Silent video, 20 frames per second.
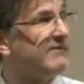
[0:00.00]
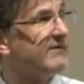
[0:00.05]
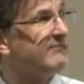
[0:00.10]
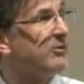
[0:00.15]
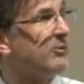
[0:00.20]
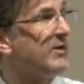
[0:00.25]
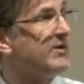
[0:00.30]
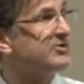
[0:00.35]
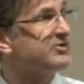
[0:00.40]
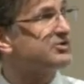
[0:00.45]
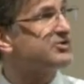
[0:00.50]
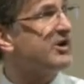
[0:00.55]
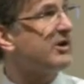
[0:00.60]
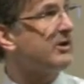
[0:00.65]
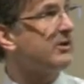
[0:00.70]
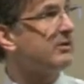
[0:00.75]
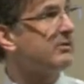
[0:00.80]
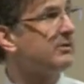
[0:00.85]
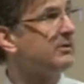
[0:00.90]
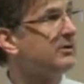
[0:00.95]
They have a way to
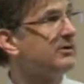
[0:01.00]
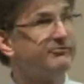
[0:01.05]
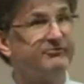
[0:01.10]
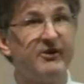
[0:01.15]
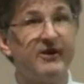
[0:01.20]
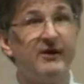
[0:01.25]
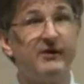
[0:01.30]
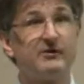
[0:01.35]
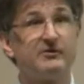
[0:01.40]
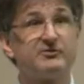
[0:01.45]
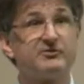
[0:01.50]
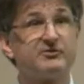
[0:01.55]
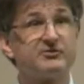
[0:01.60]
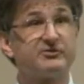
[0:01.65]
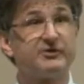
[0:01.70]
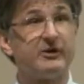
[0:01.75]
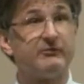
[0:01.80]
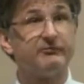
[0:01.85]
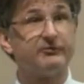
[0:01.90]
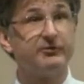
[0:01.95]
share files and
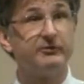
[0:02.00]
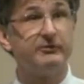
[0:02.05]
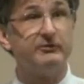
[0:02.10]
stuff